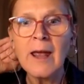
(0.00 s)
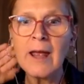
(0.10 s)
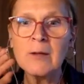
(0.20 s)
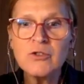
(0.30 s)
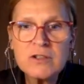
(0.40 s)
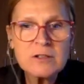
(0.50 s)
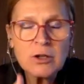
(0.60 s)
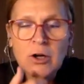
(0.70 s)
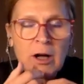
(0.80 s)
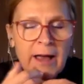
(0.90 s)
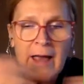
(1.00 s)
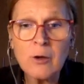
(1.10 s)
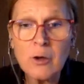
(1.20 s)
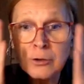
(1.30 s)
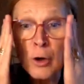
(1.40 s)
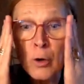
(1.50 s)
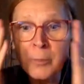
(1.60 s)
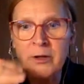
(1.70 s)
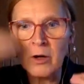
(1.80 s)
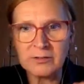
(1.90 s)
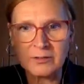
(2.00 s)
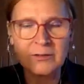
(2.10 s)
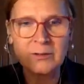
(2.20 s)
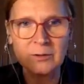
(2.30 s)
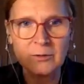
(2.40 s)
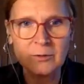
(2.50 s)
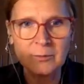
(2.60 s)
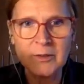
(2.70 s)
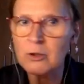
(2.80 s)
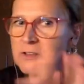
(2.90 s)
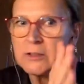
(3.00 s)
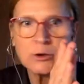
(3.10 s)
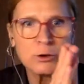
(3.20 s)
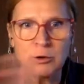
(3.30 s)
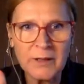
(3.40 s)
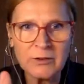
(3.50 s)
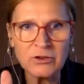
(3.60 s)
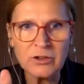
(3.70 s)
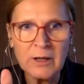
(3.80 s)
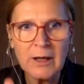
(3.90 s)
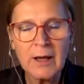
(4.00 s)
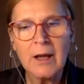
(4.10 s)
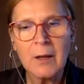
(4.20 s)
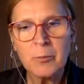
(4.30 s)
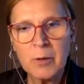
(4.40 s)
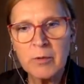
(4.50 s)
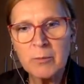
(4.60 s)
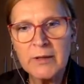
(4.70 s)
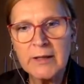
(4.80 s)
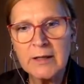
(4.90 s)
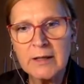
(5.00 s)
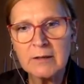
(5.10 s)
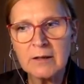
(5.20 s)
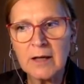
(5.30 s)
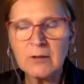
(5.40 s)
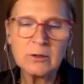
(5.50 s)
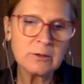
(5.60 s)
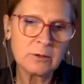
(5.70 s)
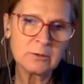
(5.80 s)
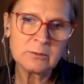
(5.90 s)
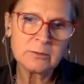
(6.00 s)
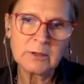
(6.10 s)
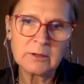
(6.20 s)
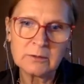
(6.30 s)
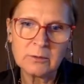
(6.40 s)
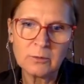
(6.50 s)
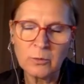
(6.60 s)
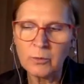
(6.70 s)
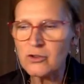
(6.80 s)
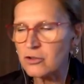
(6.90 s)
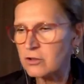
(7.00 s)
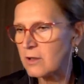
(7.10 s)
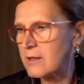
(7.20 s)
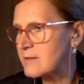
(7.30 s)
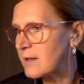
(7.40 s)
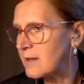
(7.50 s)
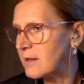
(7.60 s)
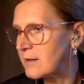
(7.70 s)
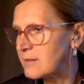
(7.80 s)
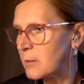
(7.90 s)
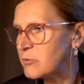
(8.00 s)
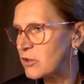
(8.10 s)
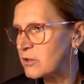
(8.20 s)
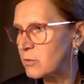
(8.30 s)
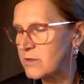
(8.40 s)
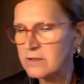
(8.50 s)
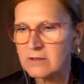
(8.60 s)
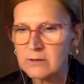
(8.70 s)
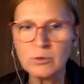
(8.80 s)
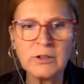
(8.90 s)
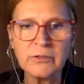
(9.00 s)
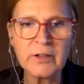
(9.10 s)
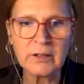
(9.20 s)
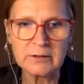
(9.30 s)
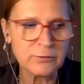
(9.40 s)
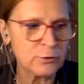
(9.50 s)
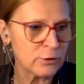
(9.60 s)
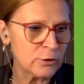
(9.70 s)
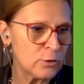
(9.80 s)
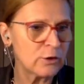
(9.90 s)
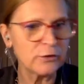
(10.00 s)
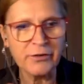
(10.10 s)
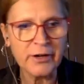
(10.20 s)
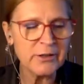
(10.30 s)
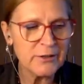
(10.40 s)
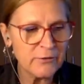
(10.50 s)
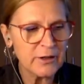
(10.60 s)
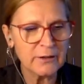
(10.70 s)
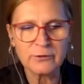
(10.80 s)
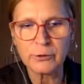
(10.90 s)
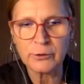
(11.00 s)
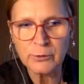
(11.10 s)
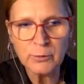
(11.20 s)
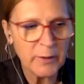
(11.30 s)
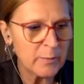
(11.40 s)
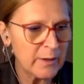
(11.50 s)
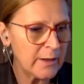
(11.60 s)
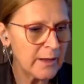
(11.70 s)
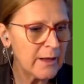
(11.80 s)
and we just cannot go beyond, because it's too much. Probably, I don't know which, let's say, subject was too difficult for you or very difficult for you. Maybe